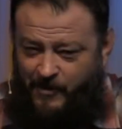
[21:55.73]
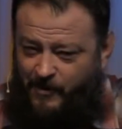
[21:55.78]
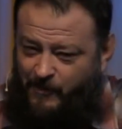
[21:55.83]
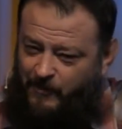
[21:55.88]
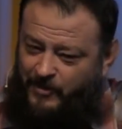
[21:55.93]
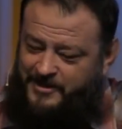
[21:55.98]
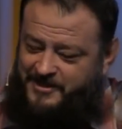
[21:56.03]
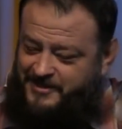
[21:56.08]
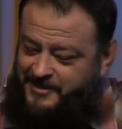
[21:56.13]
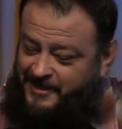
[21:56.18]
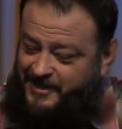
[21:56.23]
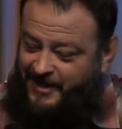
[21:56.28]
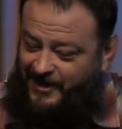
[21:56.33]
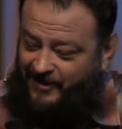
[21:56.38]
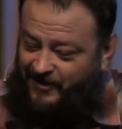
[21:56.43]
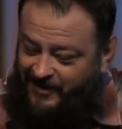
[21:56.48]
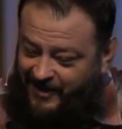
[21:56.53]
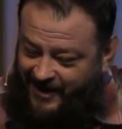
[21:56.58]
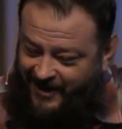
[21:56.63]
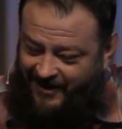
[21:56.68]
What's the
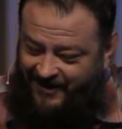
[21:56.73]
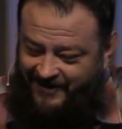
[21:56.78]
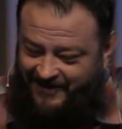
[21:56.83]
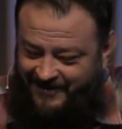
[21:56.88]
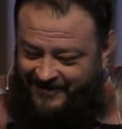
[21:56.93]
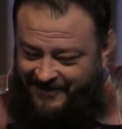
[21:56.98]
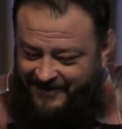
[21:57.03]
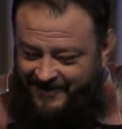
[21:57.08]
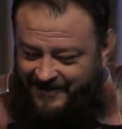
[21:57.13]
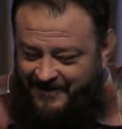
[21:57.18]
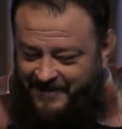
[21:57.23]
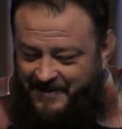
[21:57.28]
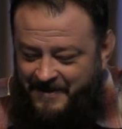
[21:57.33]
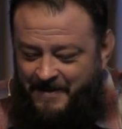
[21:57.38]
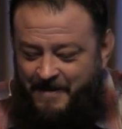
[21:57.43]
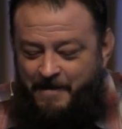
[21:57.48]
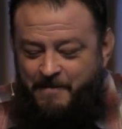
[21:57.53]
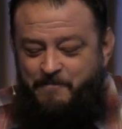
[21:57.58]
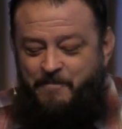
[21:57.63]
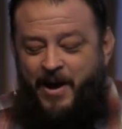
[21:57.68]
deal there?
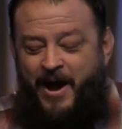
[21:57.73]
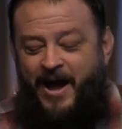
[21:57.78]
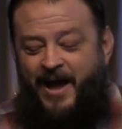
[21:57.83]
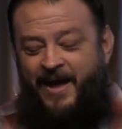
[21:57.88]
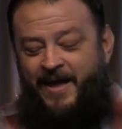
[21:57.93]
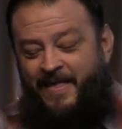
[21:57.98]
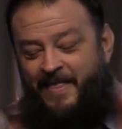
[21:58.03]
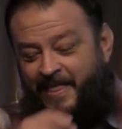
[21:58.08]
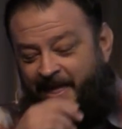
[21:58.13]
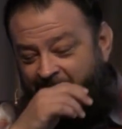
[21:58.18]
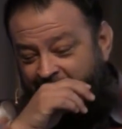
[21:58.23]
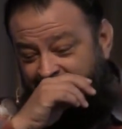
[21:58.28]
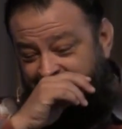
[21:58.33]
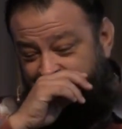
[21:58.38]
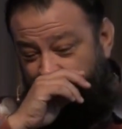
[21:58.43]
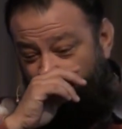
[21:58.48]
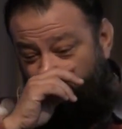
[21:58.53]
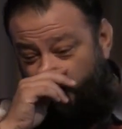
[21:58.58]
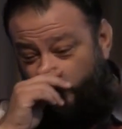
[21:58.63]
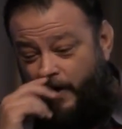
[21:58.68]
But it's a
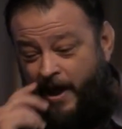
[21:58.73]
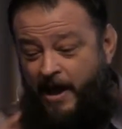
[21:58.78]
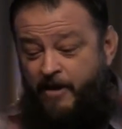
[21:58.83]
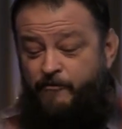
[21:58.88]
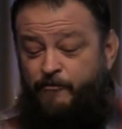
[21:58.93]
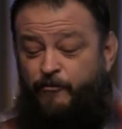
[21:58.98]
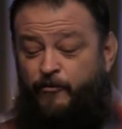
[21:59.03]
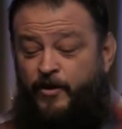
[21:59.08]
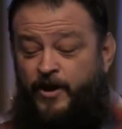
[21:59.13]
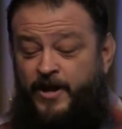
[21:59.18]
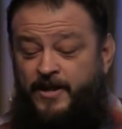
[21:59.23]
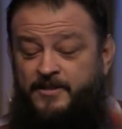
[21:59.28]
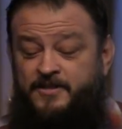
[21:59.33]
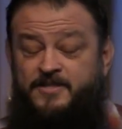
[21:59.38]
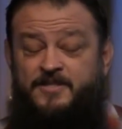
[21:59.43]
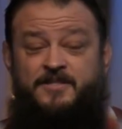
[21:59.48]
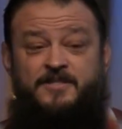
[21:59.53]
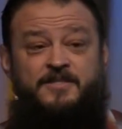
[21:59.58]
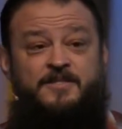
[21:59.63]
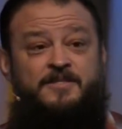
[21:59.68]

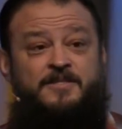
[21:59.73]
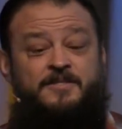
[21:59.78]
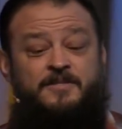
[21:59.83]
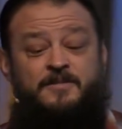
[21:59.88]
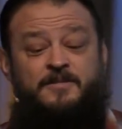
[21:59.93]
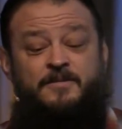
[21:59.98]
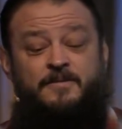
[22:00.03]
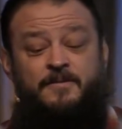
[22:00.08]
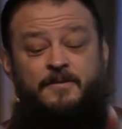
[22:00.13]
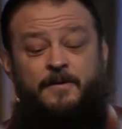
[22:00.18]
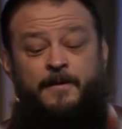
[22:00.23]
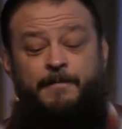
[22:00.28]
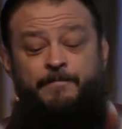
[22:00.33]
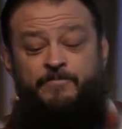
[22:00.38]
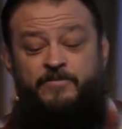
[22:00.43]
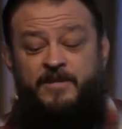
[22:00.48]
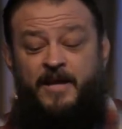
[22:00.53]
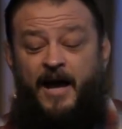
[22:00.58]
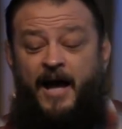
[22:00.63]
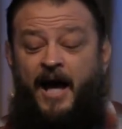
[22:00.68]
reference
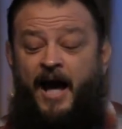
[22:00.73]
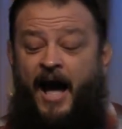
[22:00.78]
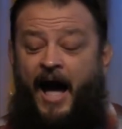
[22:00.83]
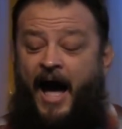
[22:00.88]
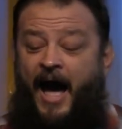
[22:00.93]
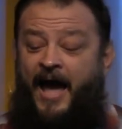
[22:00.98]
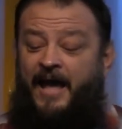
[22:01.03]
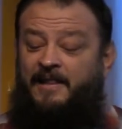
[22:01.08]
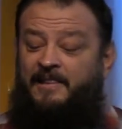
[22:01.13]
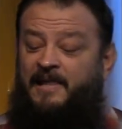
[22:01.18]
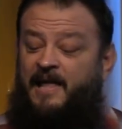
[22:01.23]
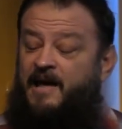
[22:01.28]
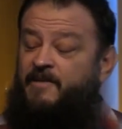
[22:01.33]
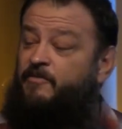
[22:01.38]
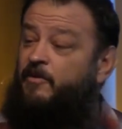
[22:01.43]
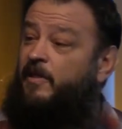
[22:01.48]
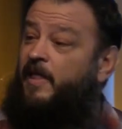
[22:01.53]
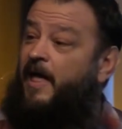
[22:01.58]
to high level